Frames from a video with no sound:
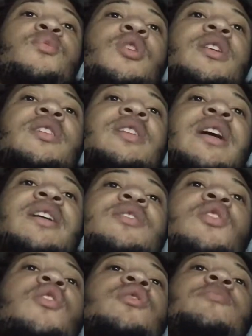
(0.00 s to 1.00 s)
What? Because I can
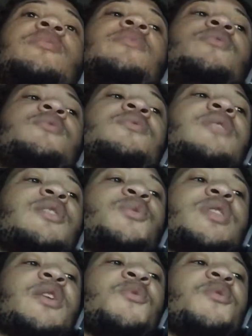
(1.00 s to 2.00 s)
talk to people? That's
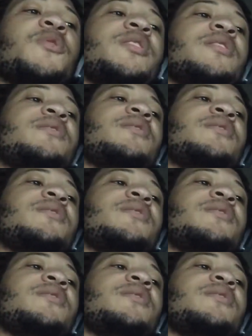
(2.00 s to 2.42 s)
what they want.